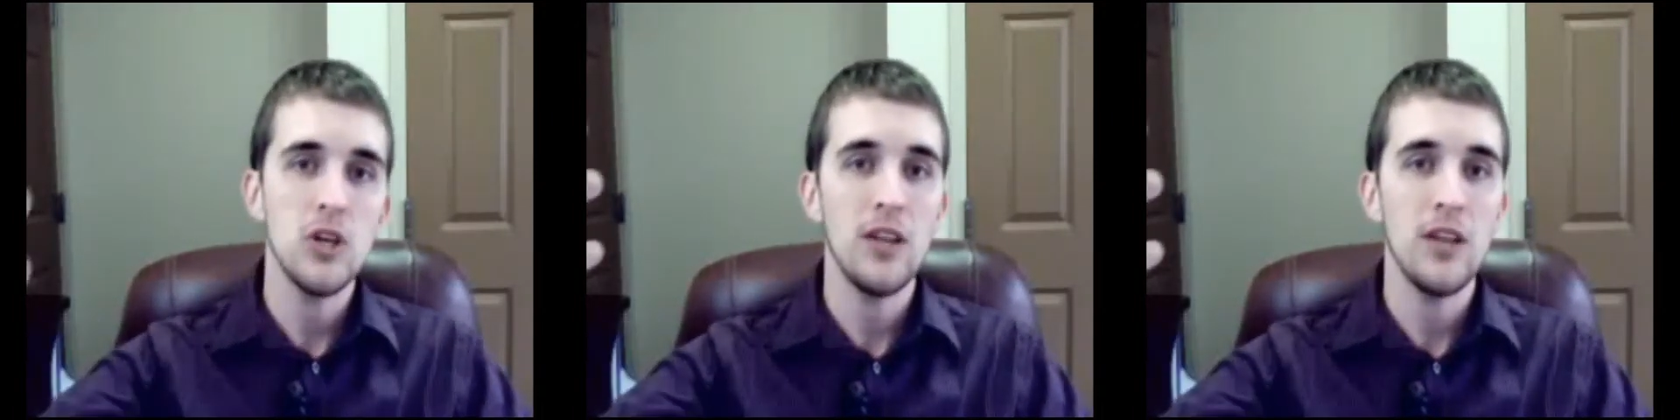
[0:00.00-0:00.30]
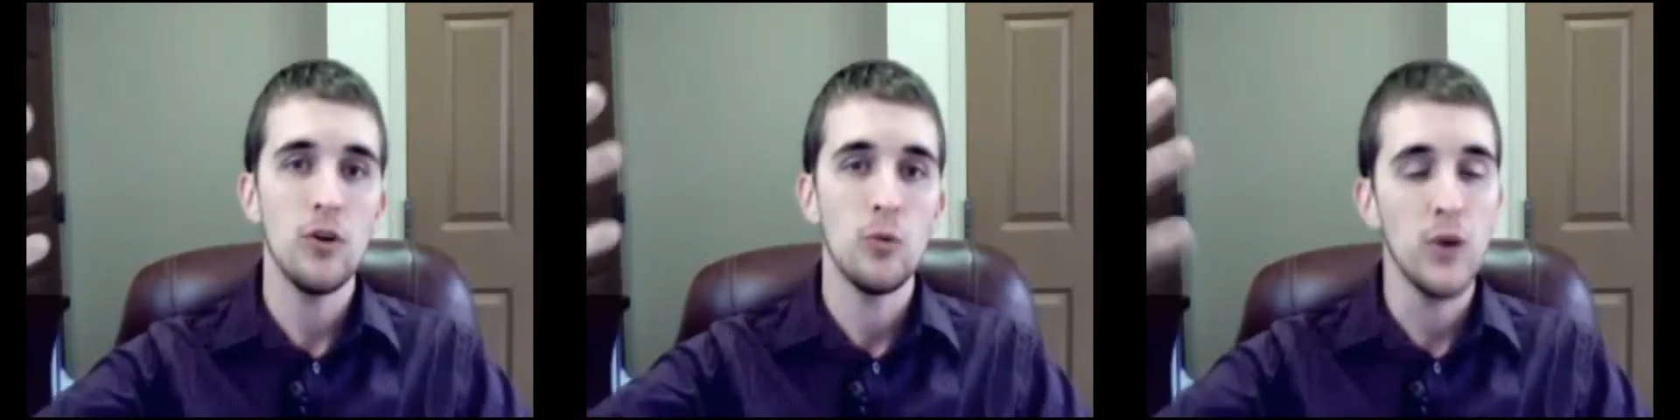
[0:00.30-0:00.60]

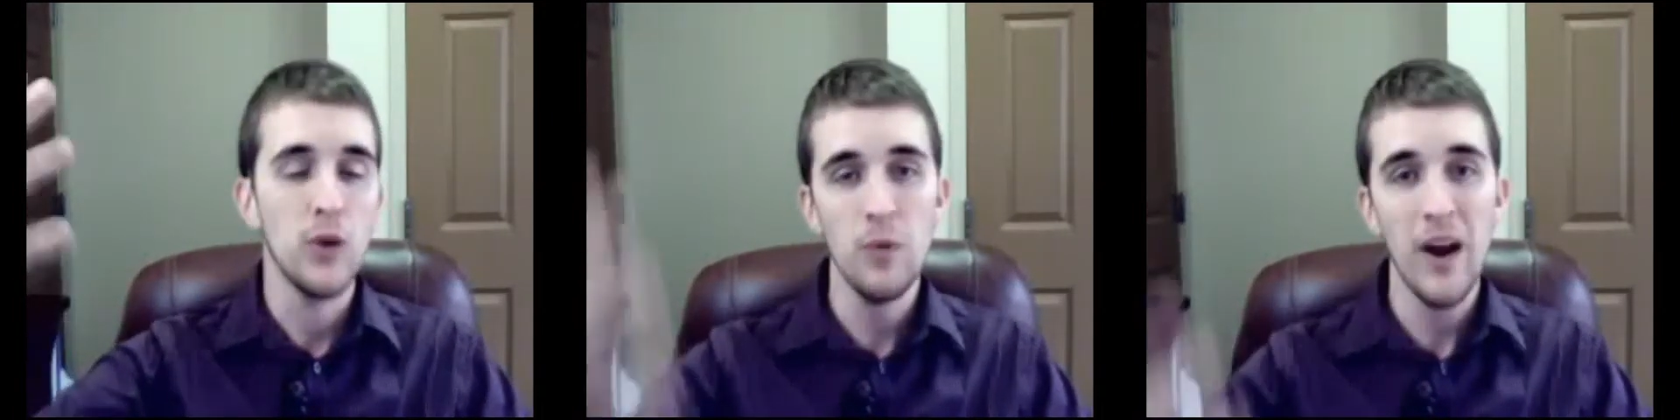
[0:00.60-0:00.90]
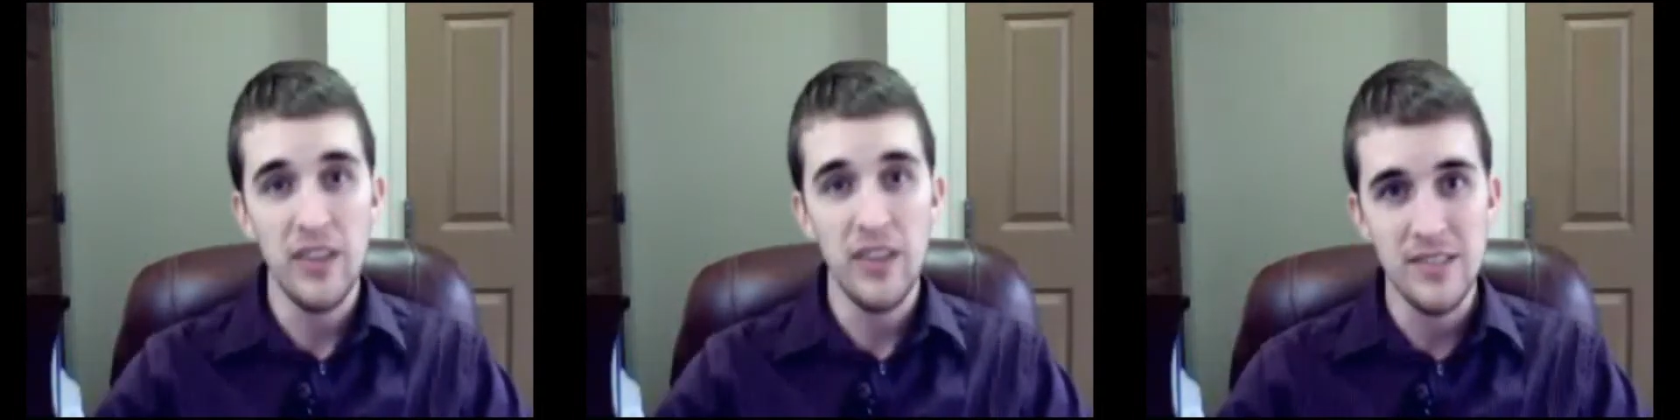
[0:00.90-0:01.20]
either
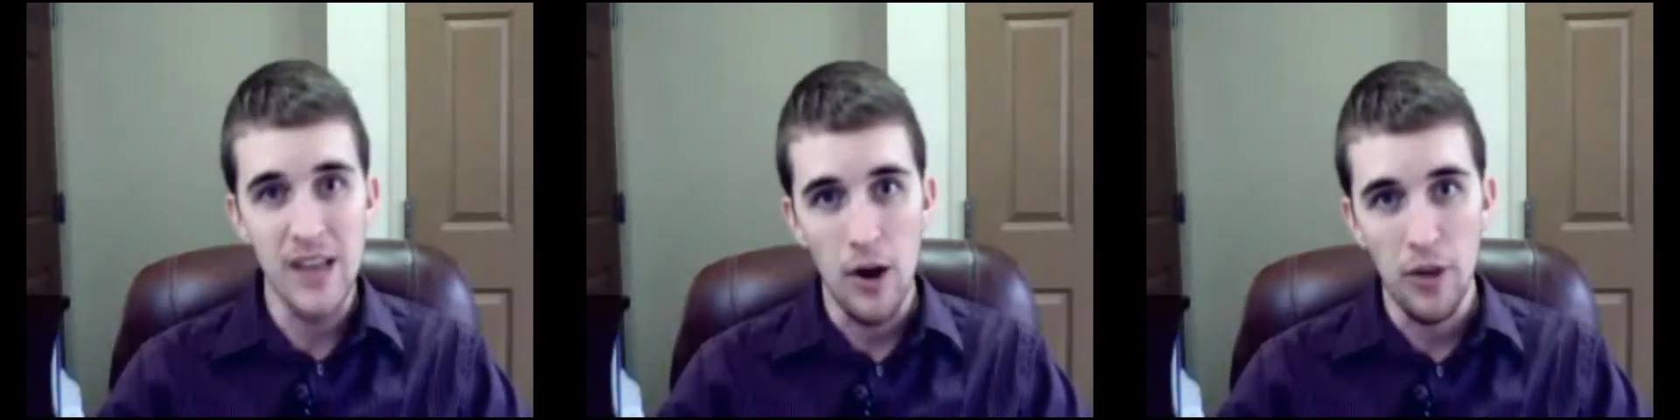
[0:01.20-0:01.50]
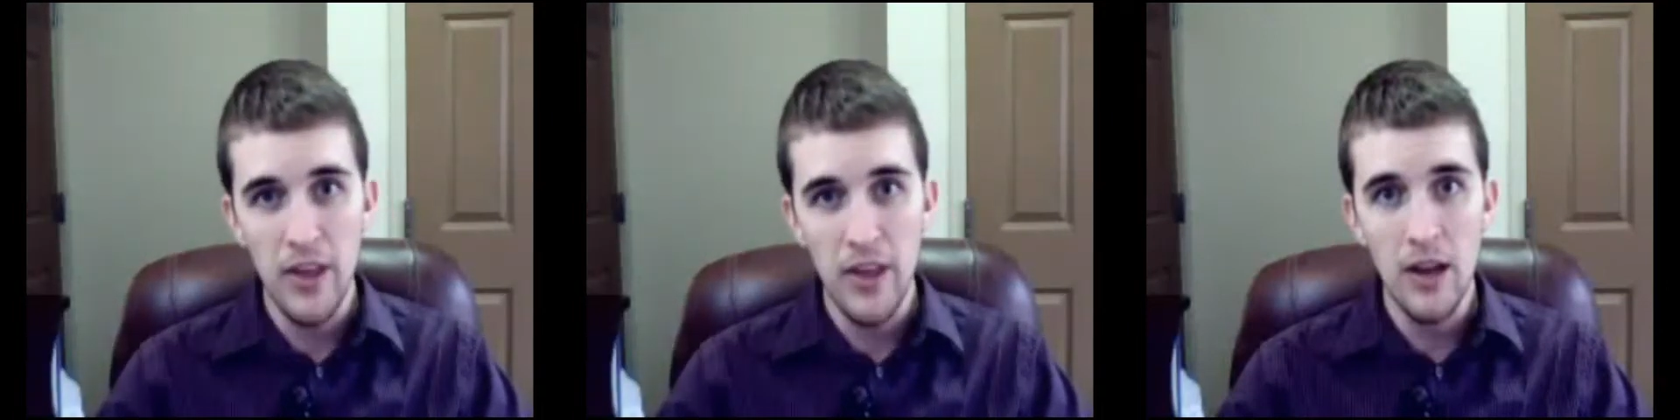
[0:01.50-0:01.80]
rewrite the entire
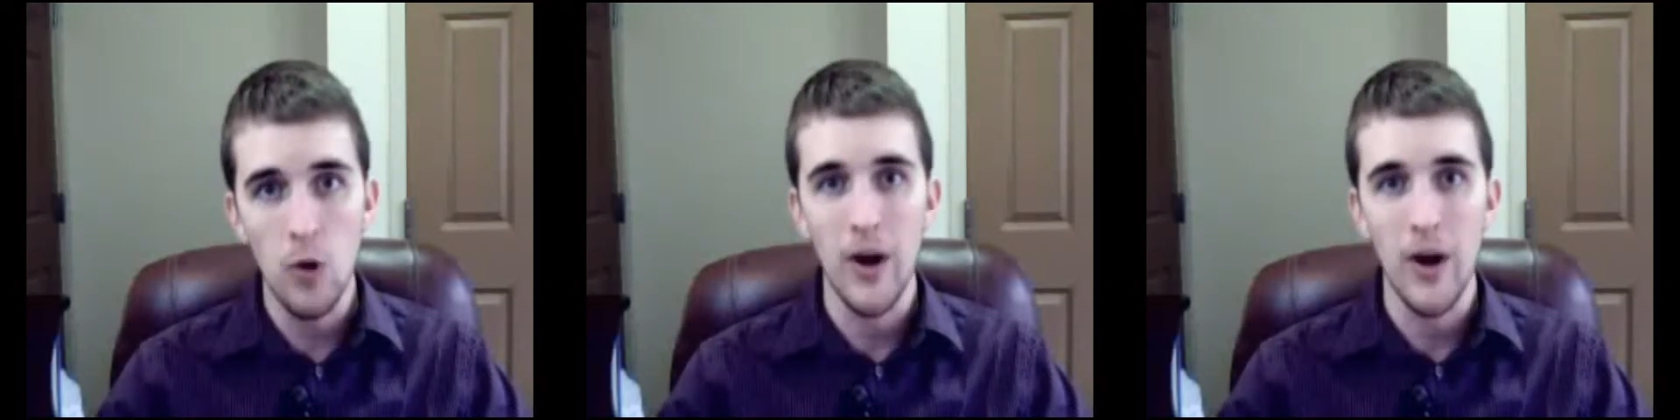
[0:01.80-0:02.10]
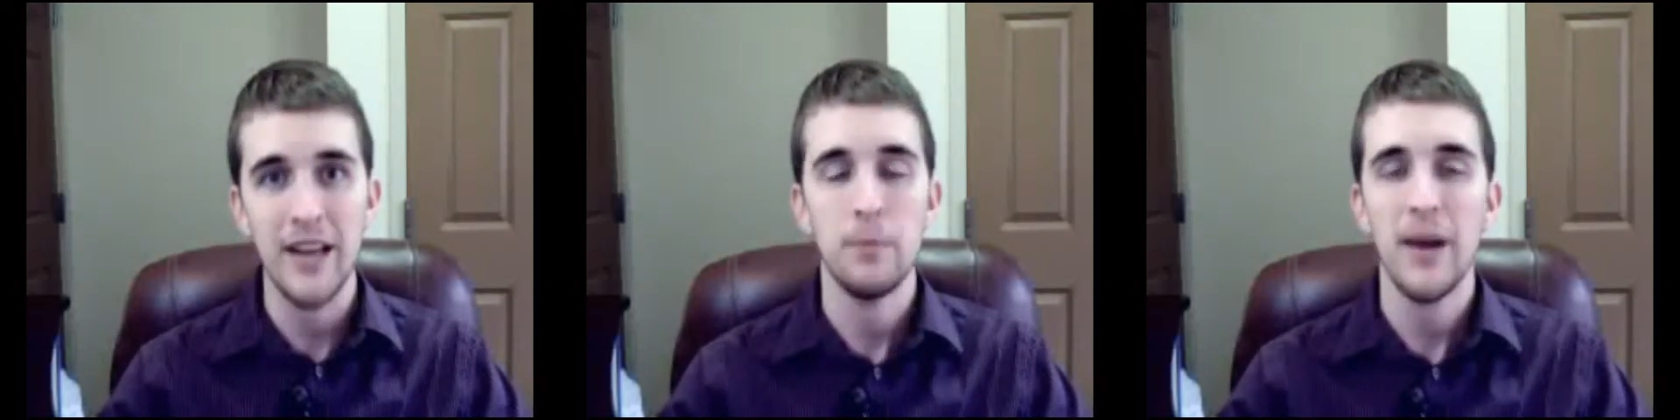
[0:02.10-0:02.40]
thing, or
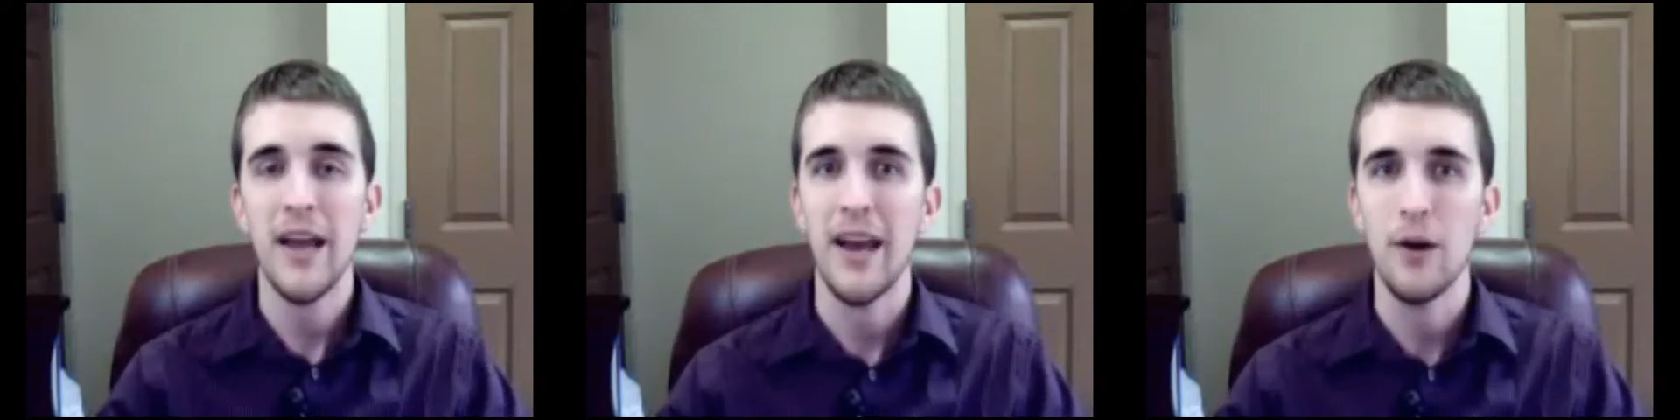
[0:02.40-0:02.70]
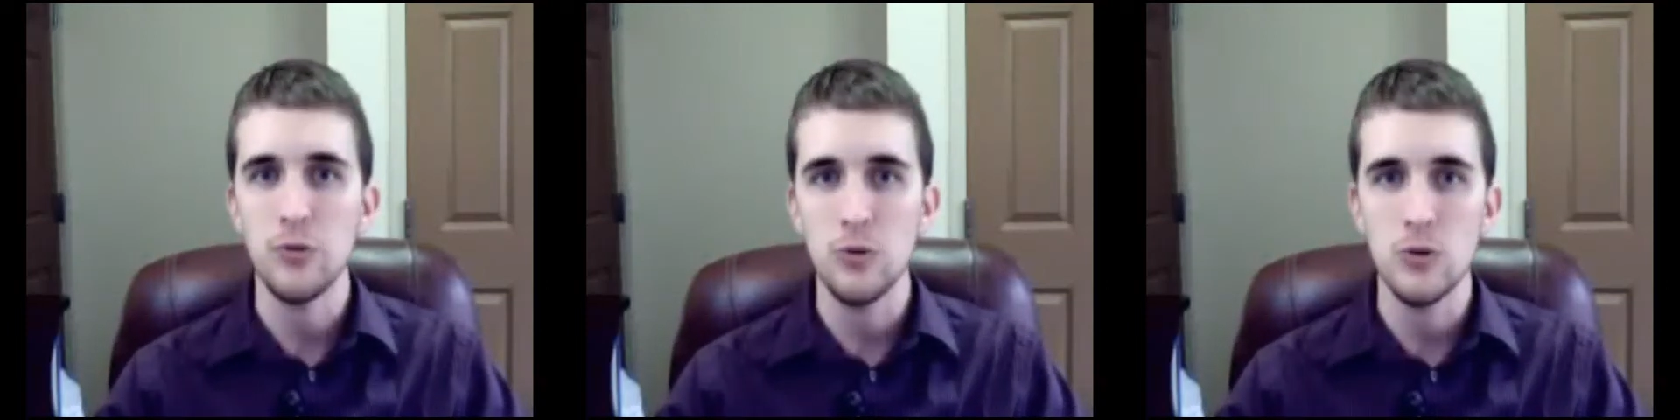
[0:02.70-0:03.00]
I can pay an
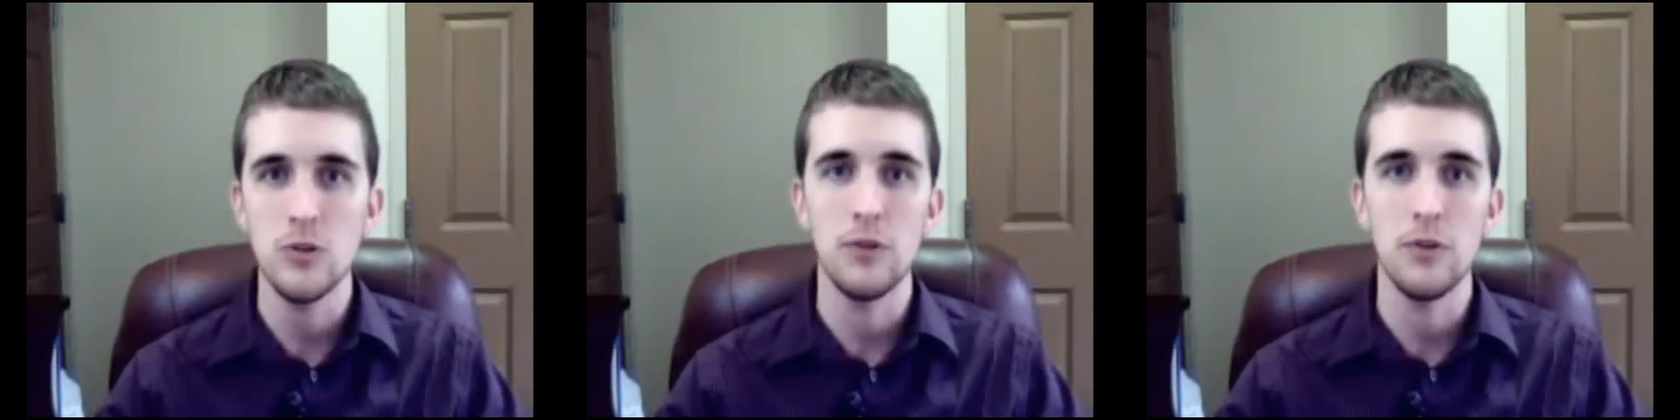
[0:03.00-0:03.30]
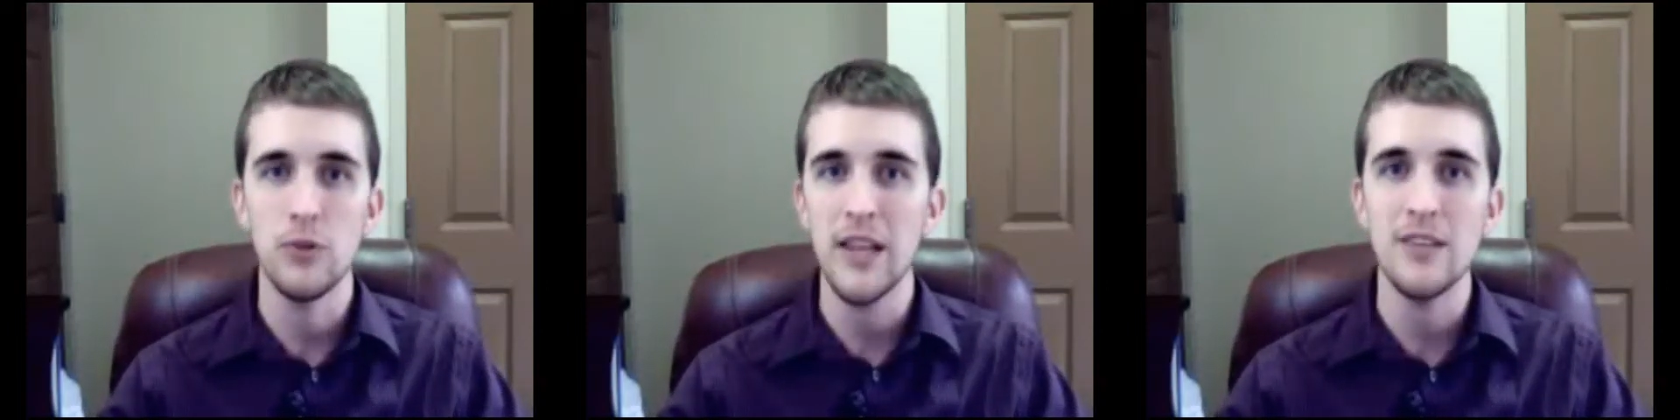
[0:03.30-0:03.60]
outsourcer, a
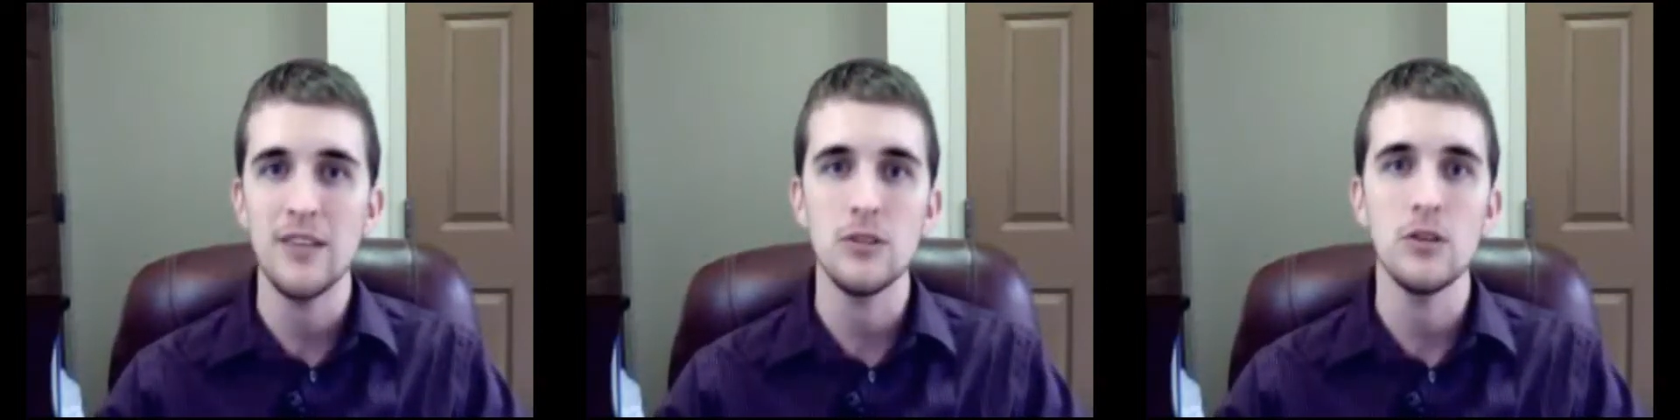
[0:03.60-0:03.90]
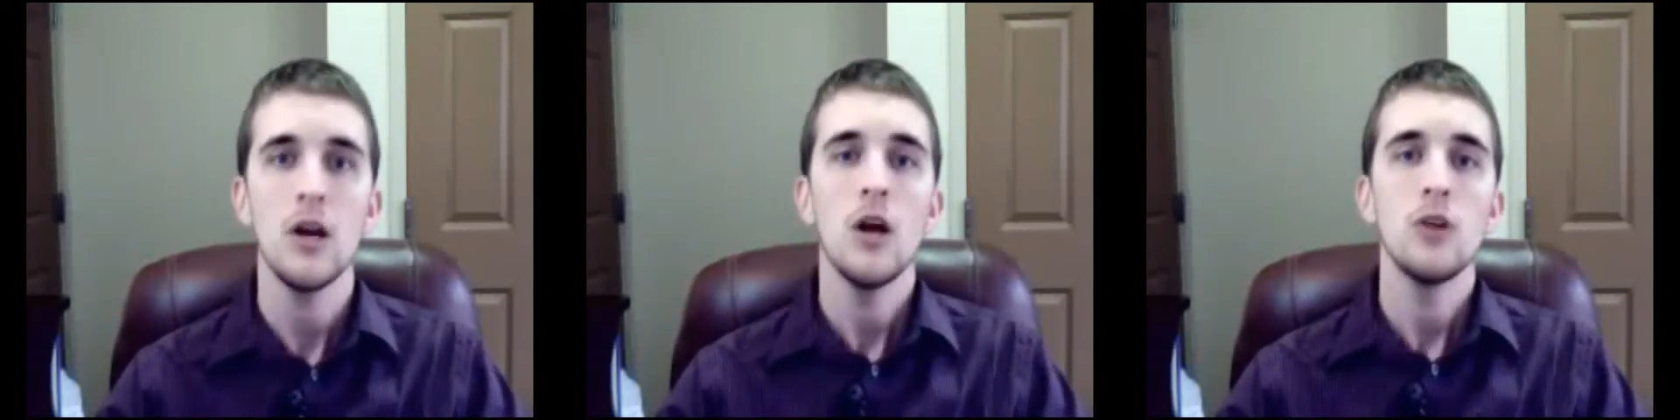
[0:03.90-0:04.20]
freelancer,